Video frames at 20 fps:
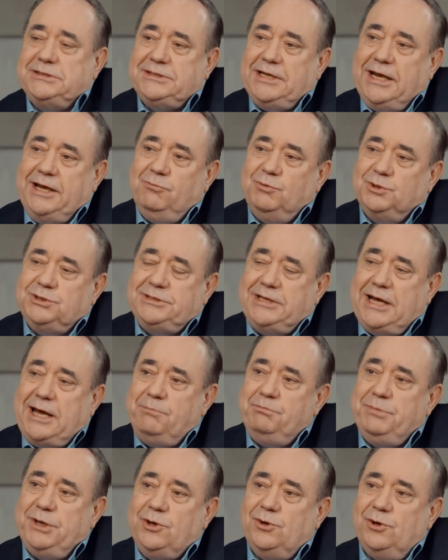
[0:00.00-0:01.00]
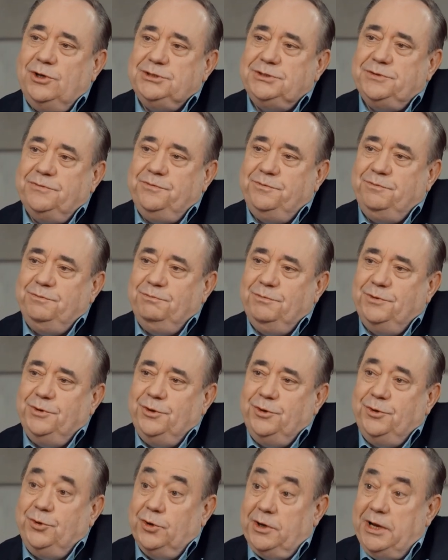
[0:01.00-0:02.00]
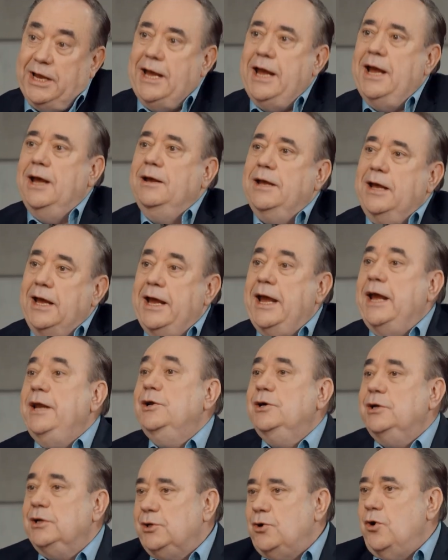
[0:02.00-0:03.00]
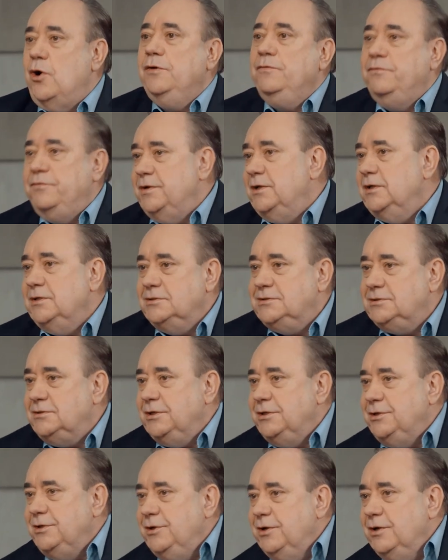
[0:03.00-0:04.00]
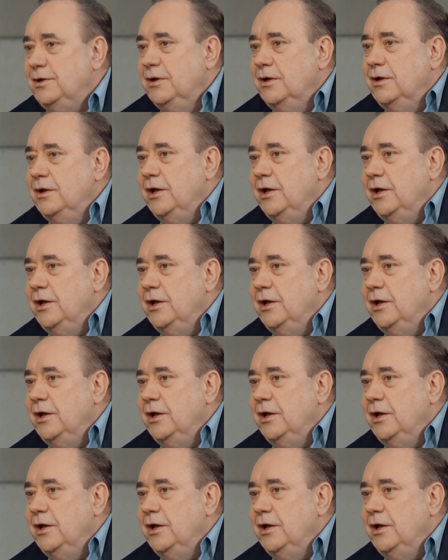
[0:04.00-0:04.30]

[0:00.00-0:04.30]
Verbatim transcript: It was that because of your inner confidence in your